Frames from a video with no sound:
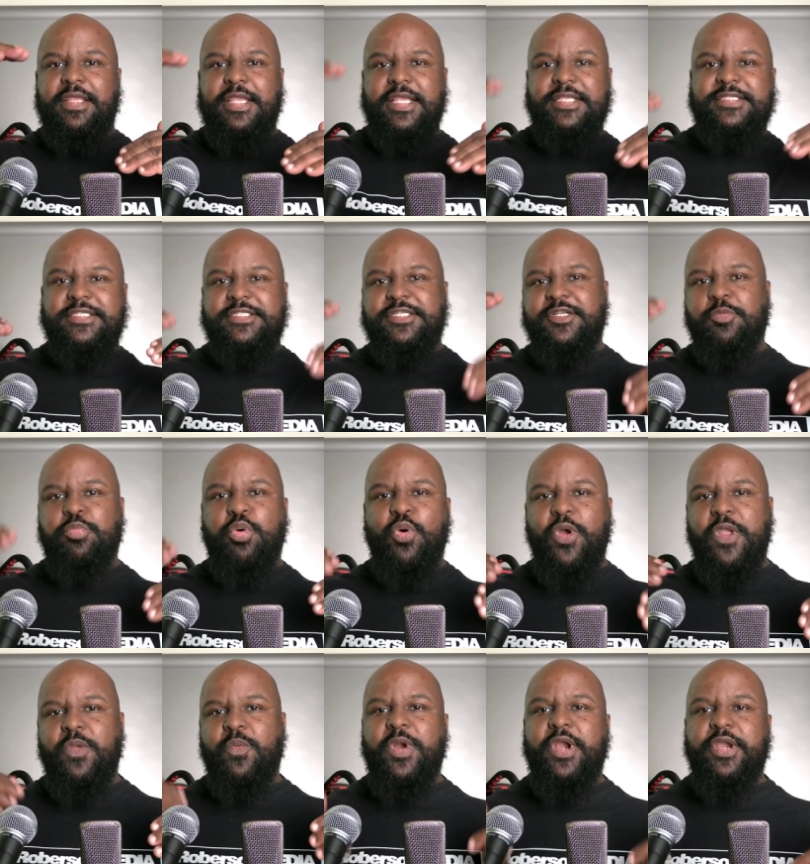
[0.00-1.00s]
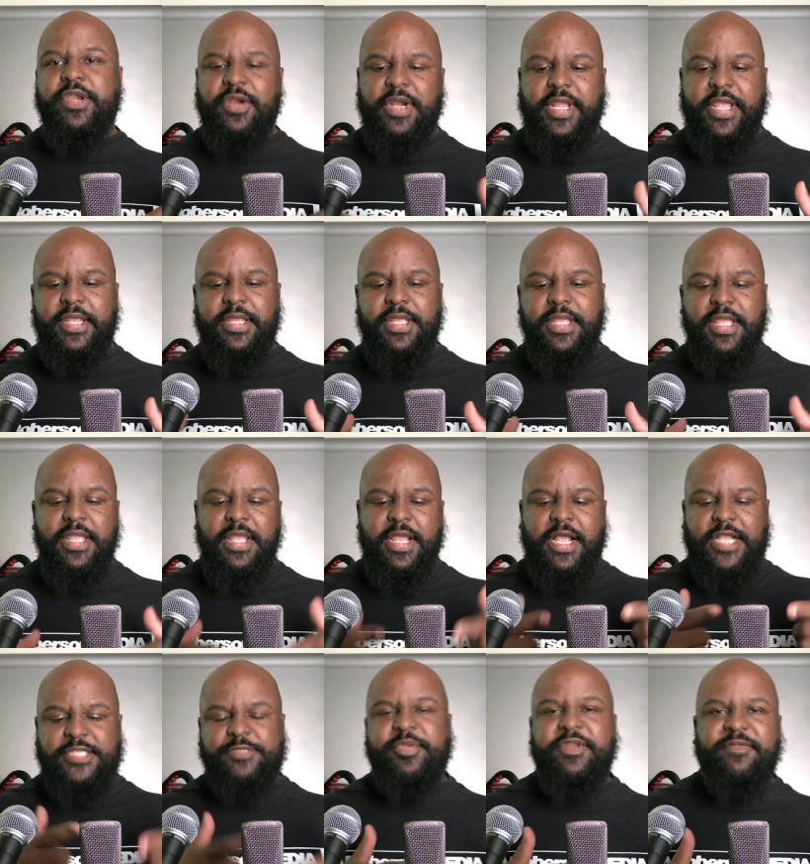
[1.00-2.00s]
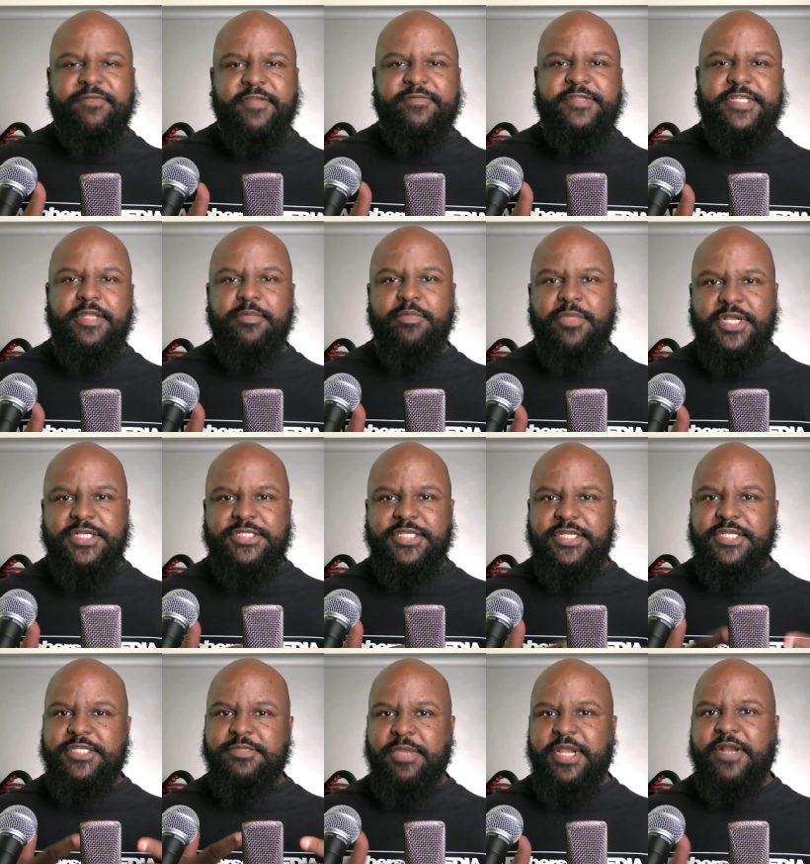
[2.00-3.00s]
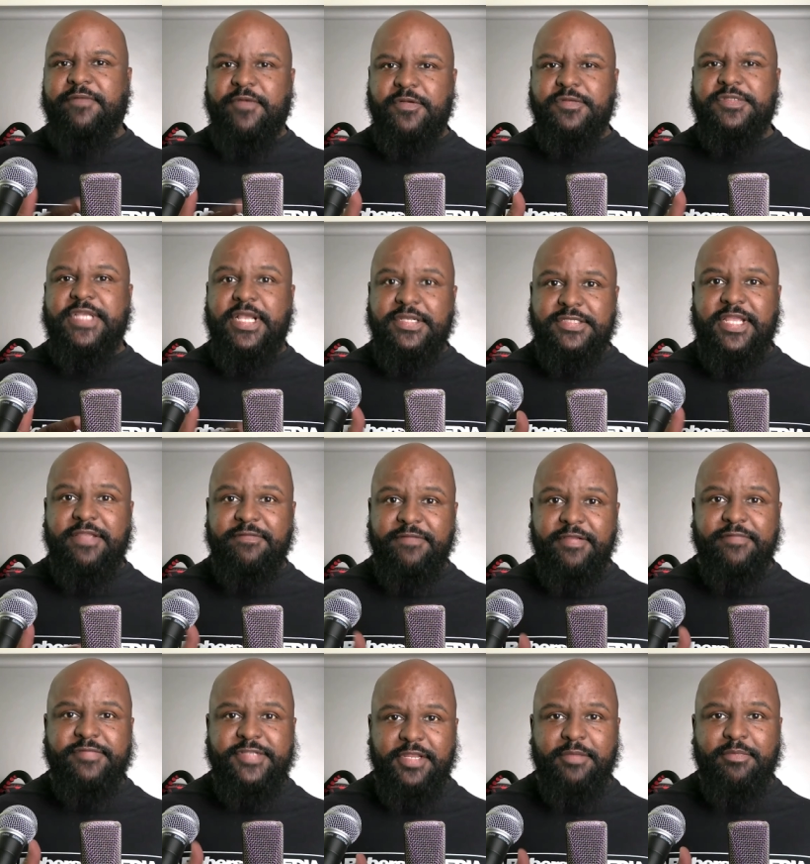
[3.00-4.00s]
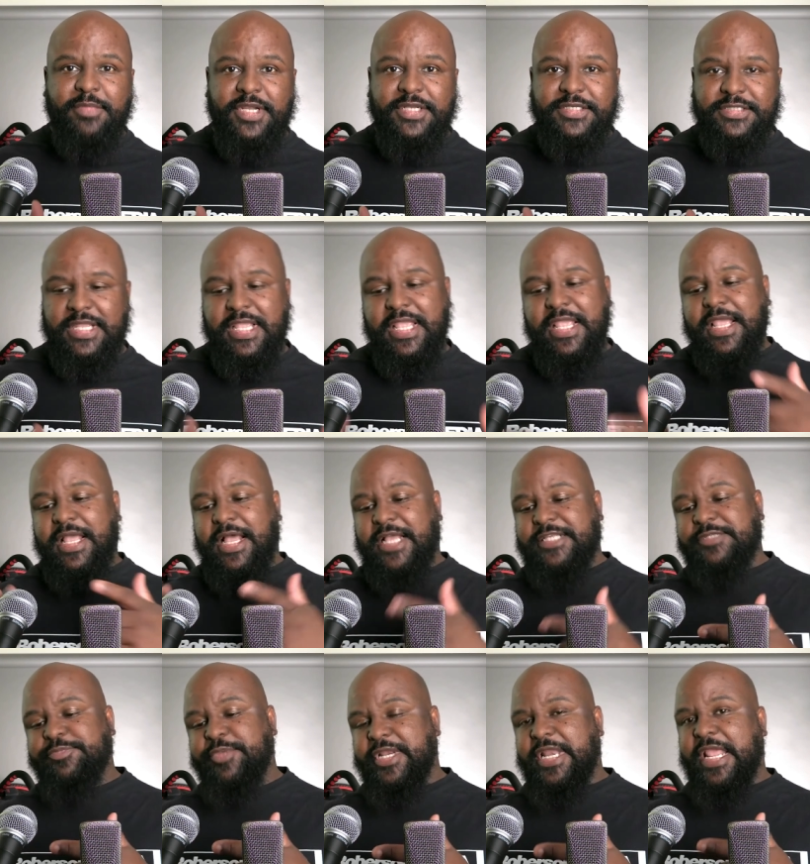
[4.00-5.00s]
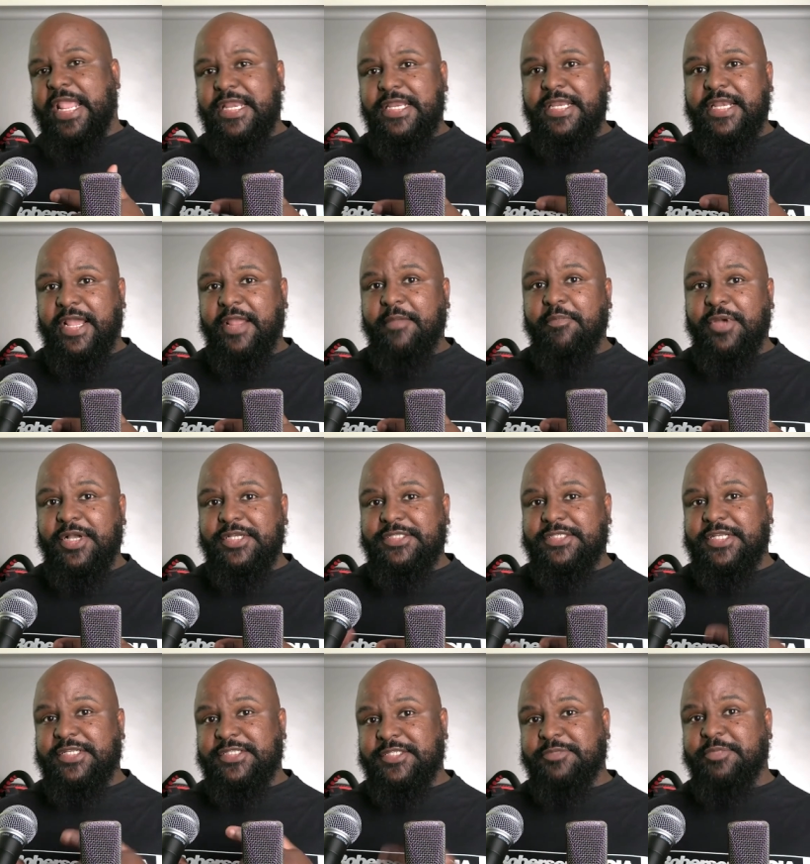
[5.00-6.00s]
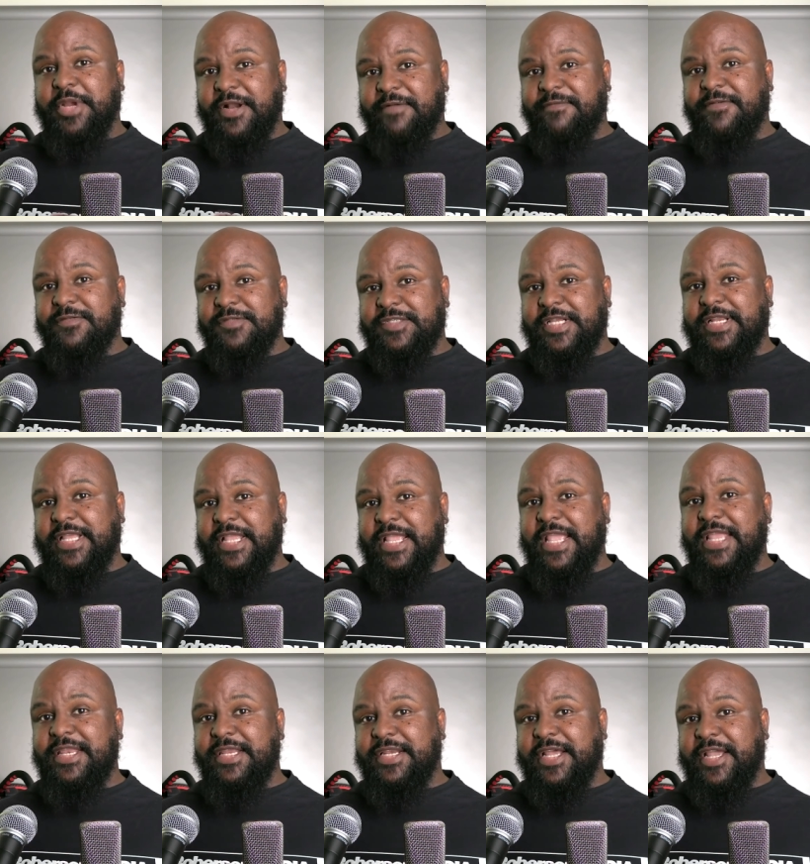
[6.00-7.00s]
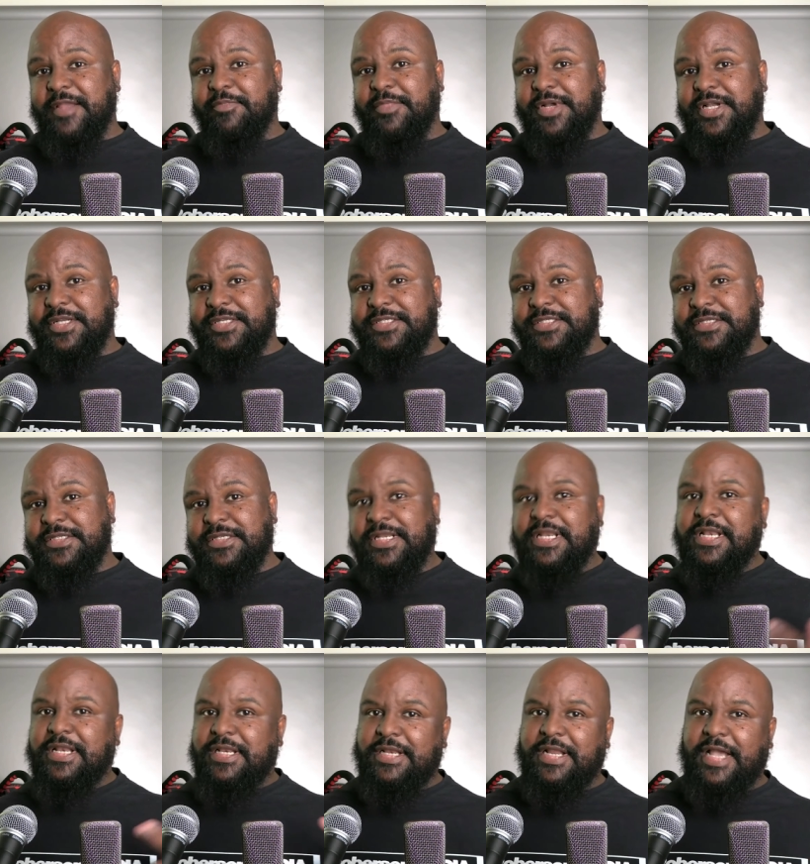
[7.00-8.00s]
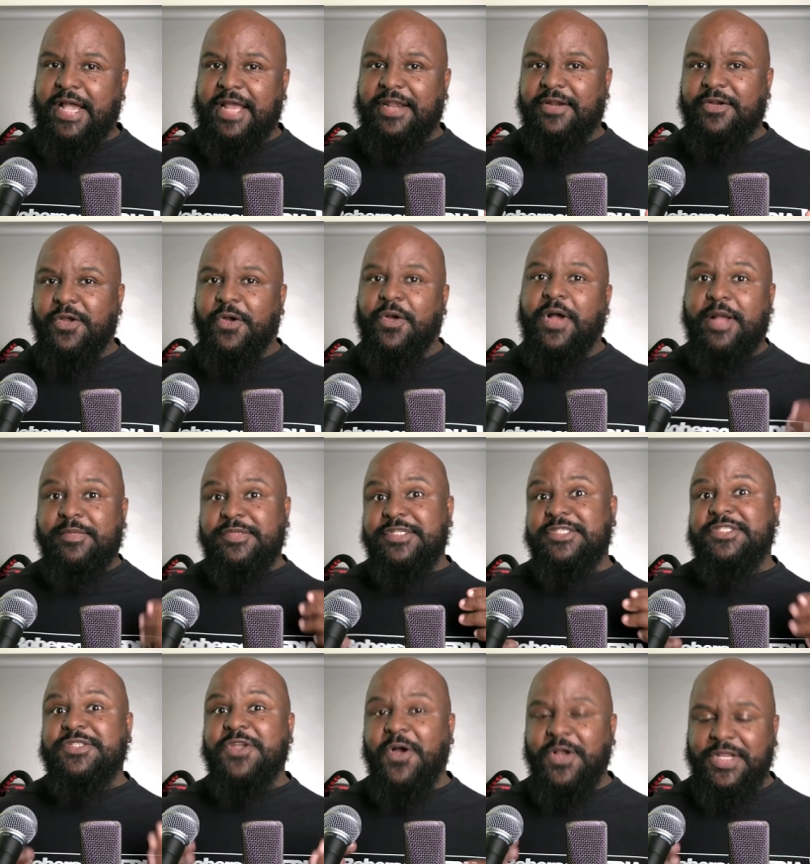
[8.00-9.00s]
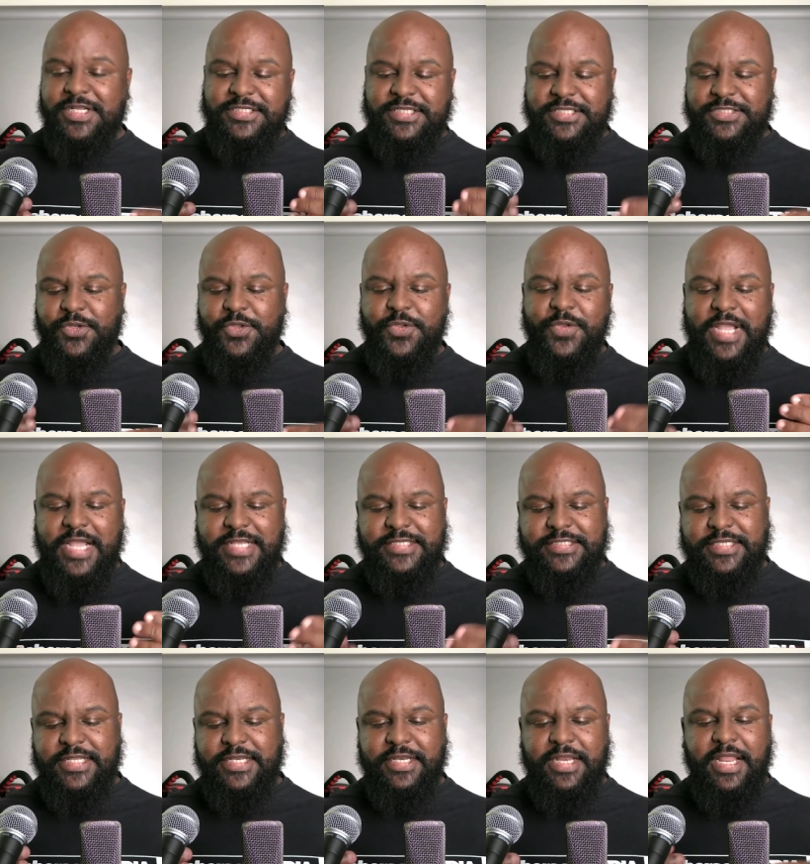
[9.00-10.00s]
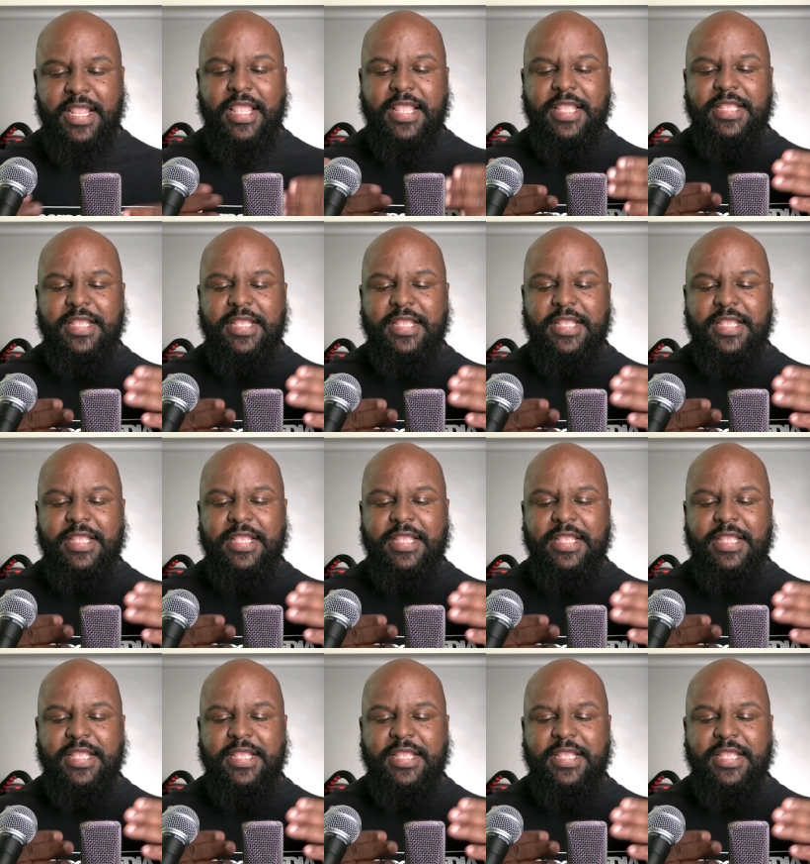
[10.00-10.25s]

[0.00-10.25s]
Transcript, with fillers: Is it to the point where you're like, I spent 15 bucks and this microphone sounds like 15 bucks? I spent 89 bucks. Does this microphone sound like 89 bucks? I don't know. I'm just talking just so you guys can